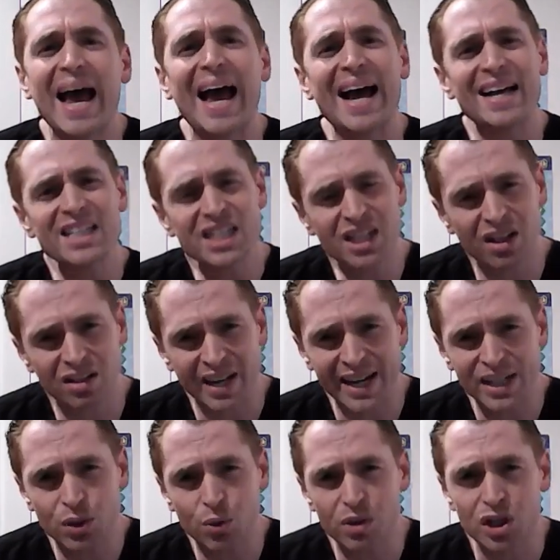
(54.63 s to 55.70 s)

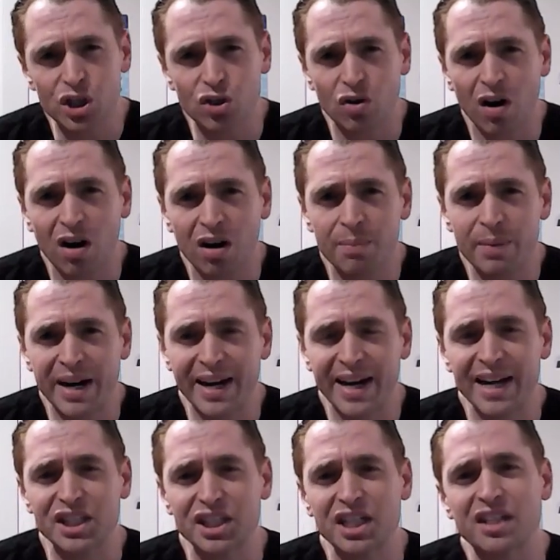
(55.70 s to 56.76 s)
escalate to a stronger
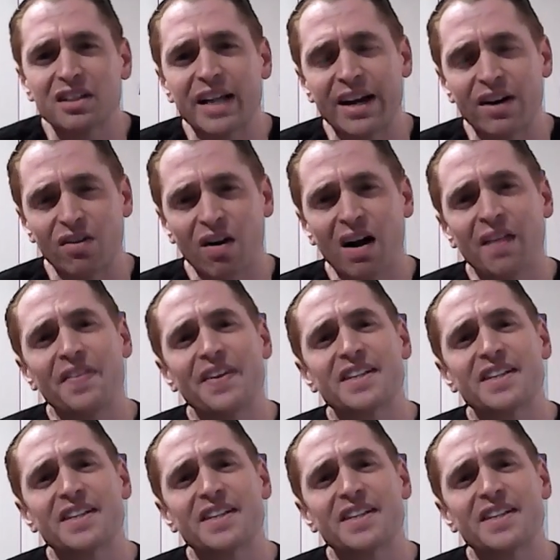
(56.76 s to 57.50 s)
medication later on.